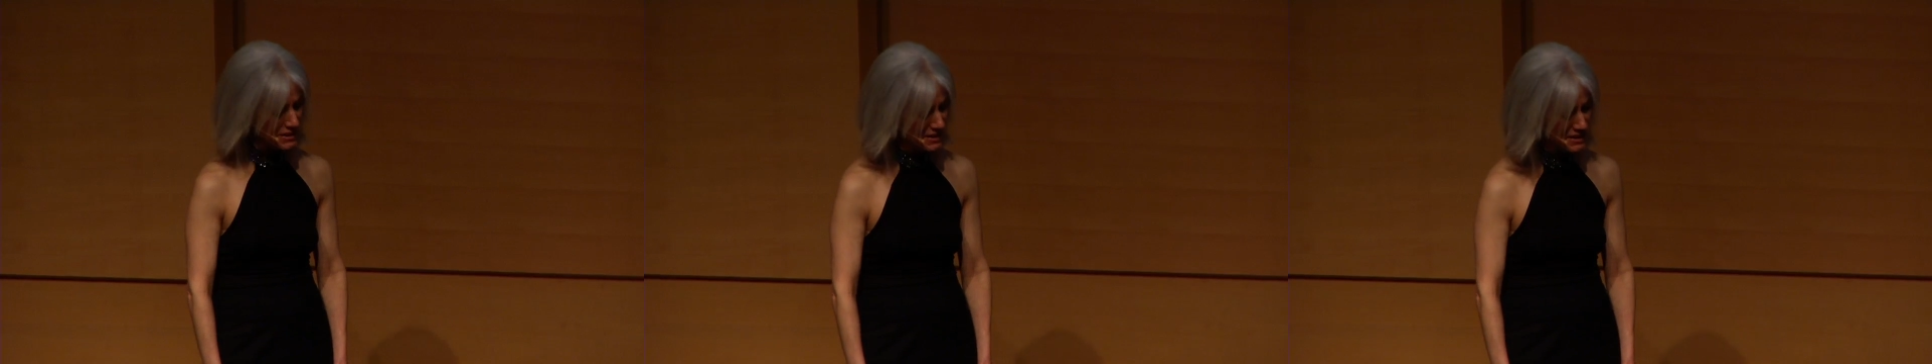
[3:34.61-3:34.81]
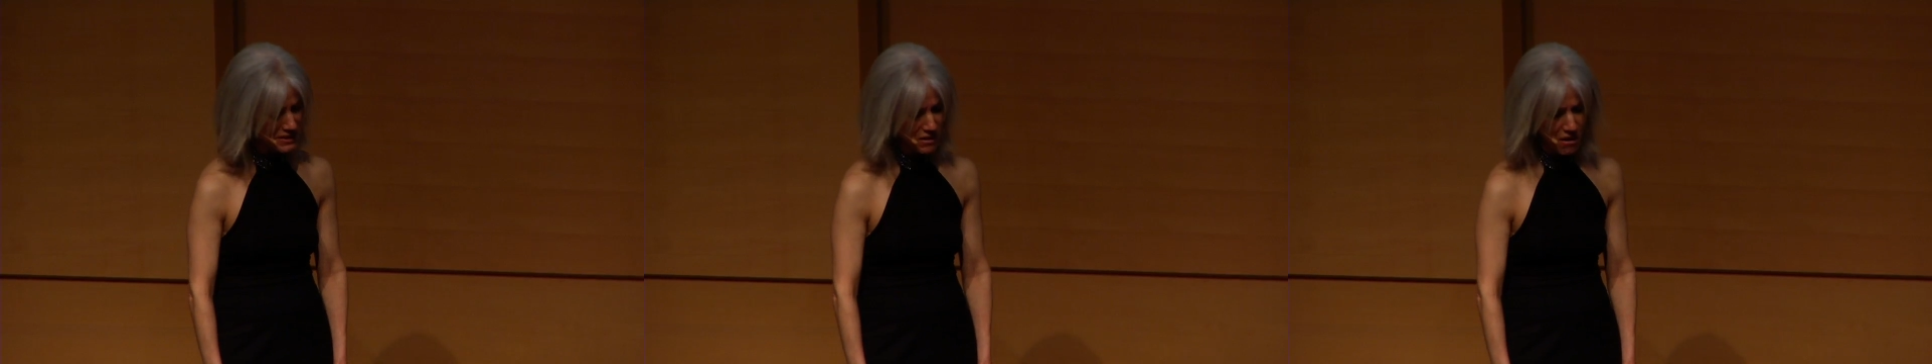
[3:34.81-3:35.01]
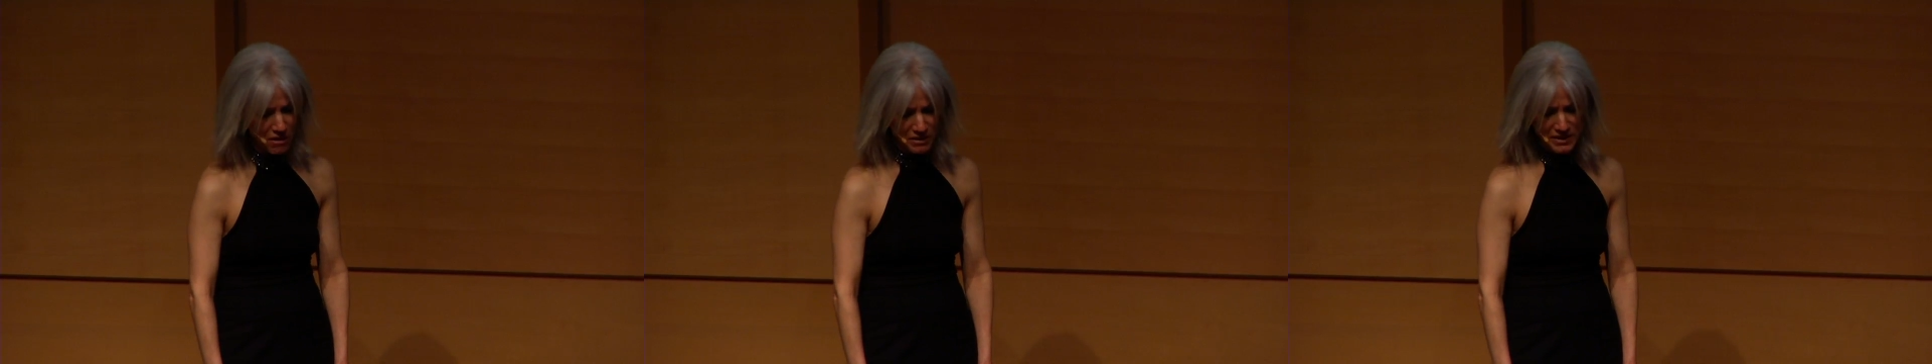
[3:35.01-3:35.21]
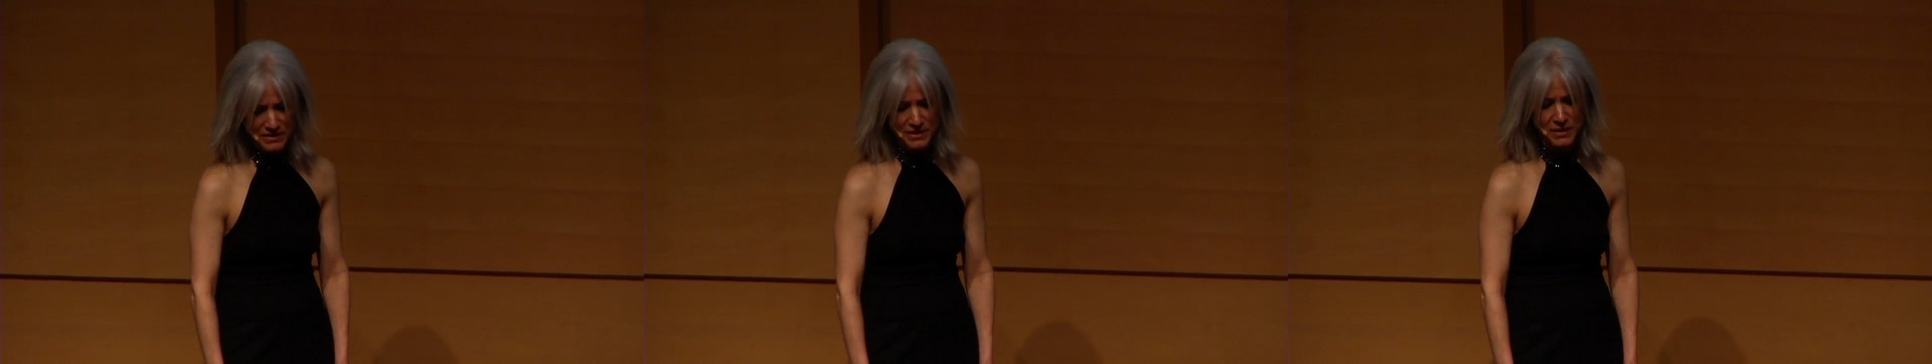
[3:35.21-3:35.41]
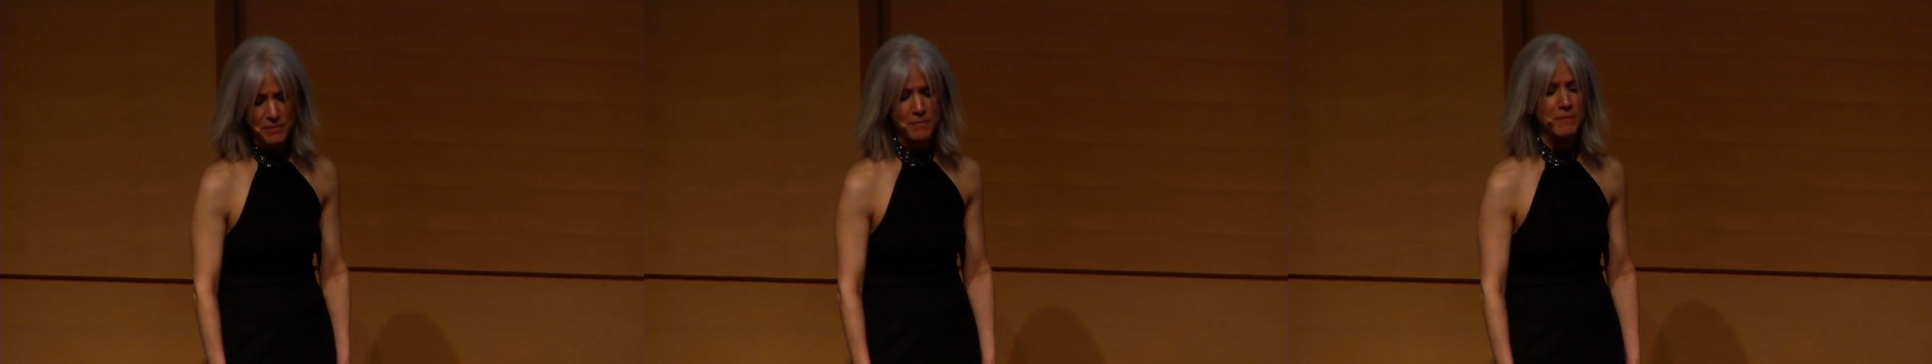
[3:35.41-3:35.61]
sorry.
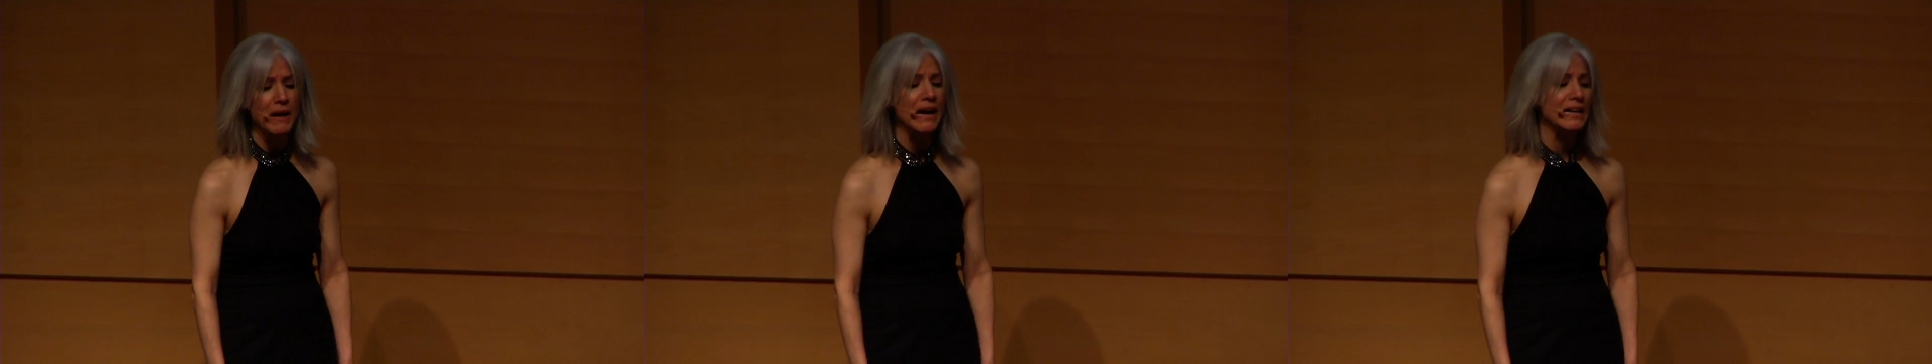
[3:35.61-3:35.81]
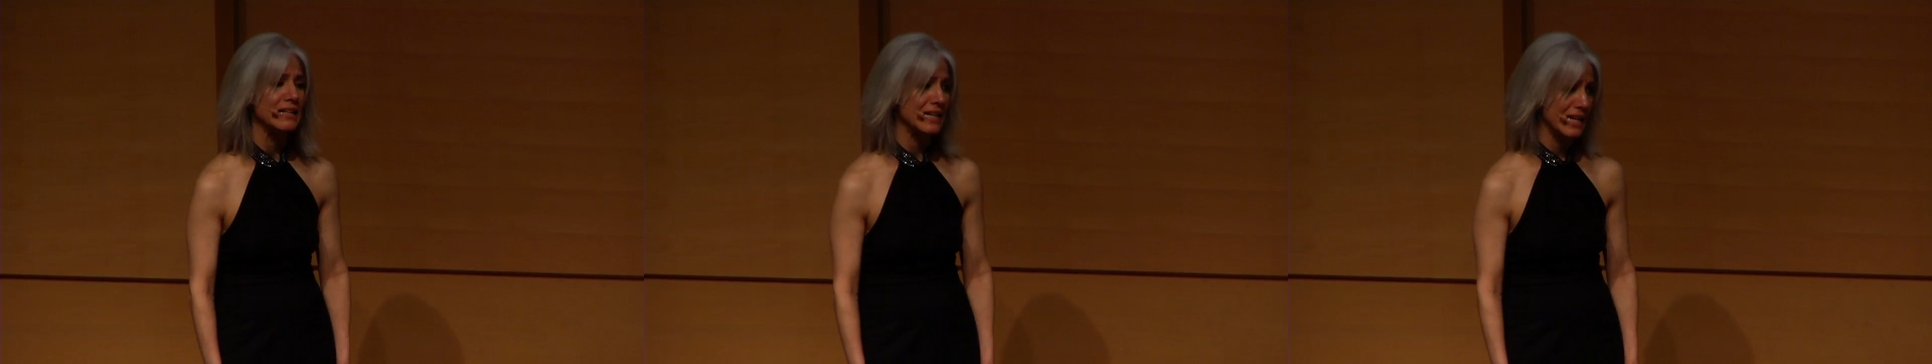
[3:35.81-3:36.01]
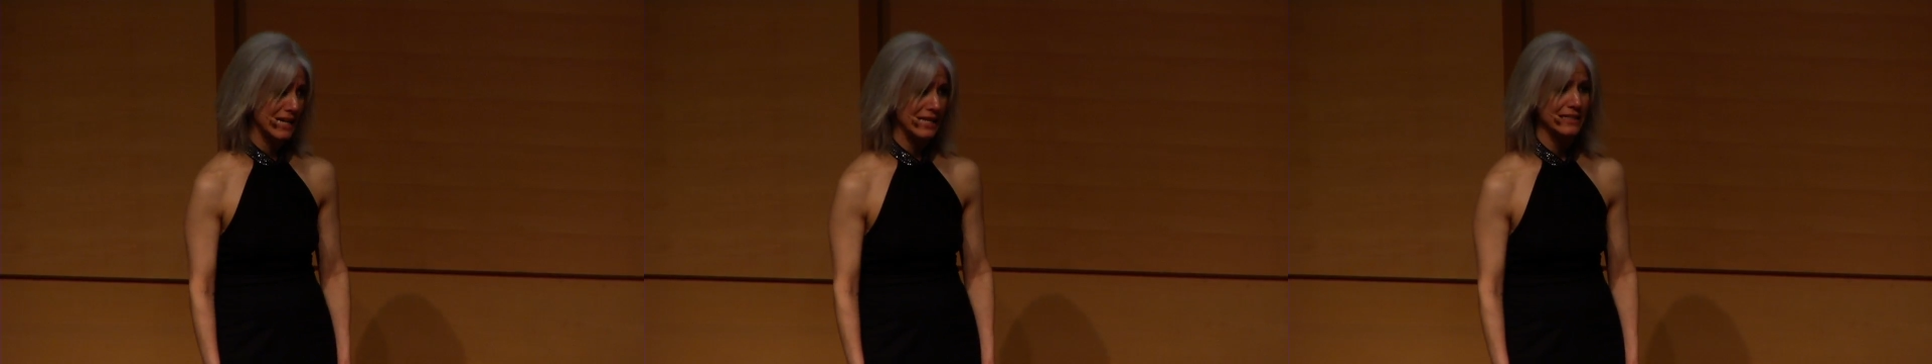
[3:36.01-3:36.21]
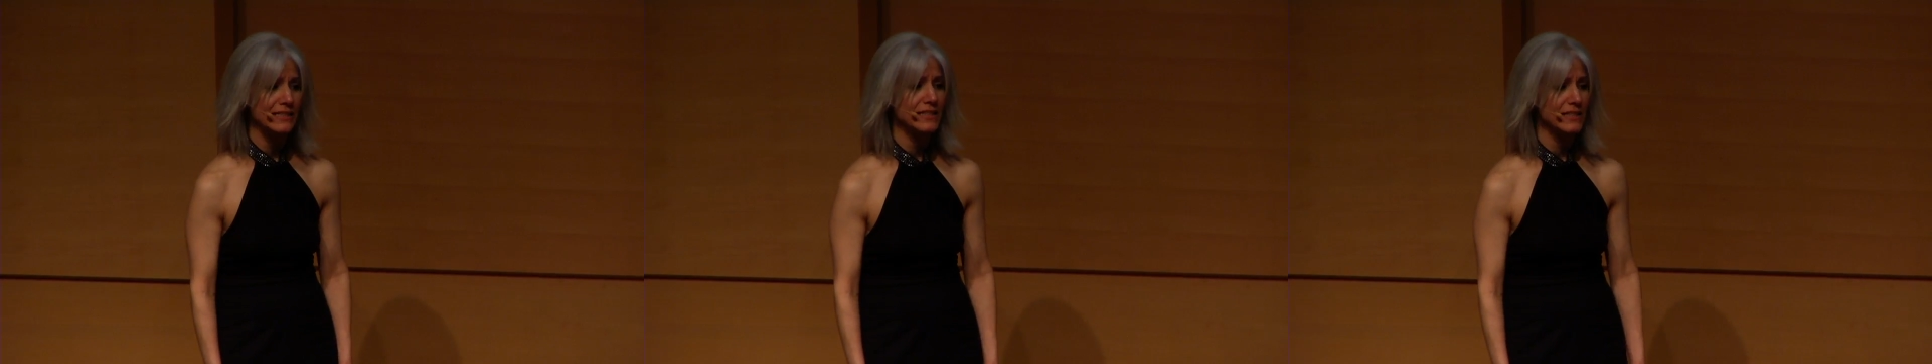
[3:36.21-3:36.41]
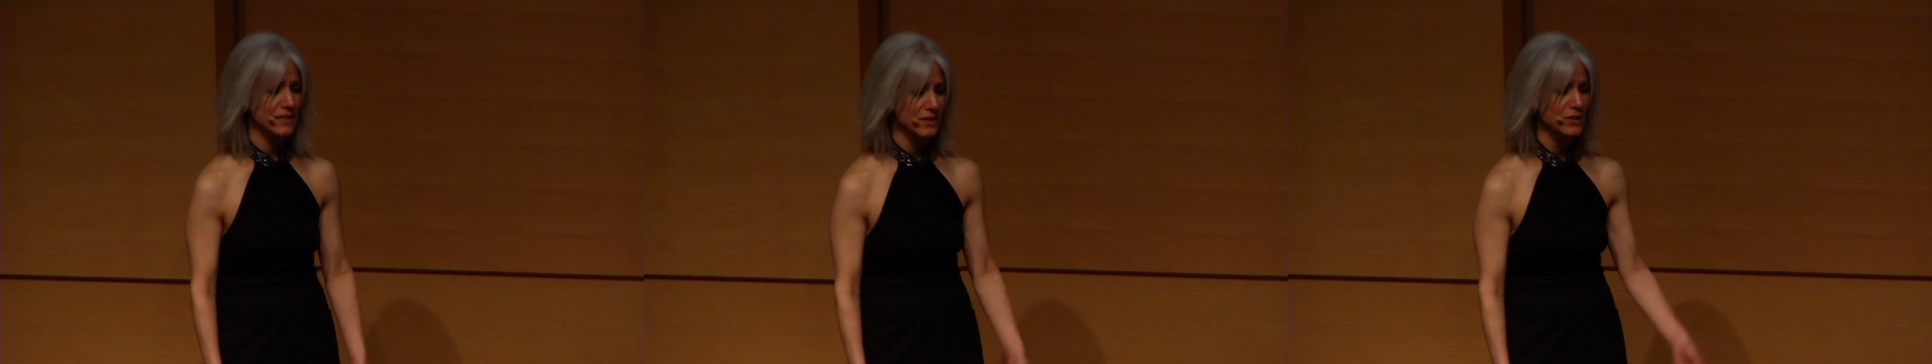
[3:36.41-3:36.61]
They're my
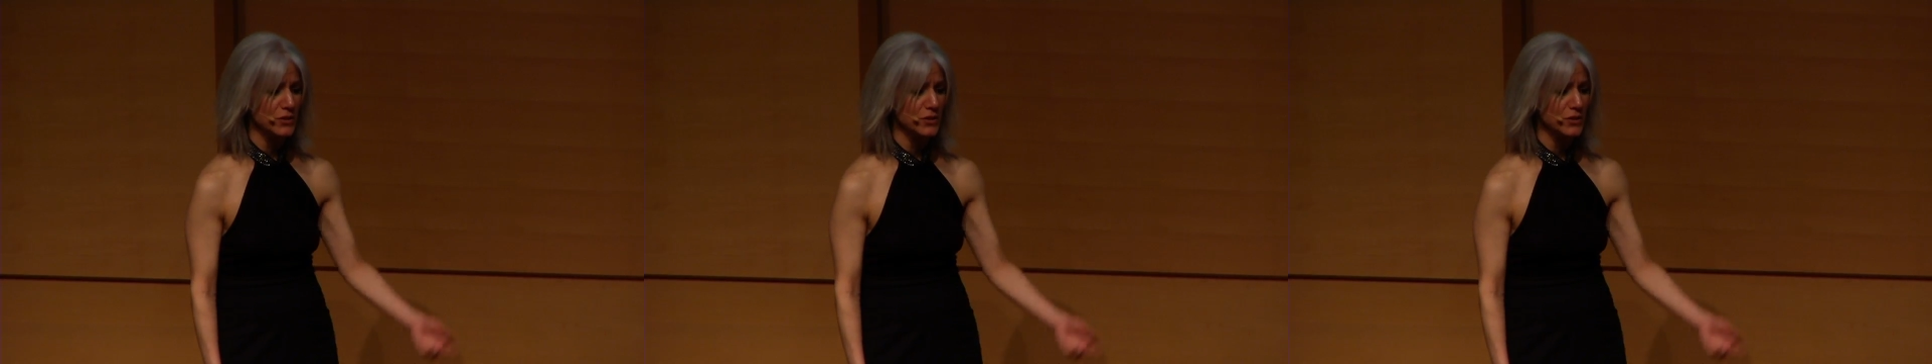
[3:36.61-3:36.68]
kids.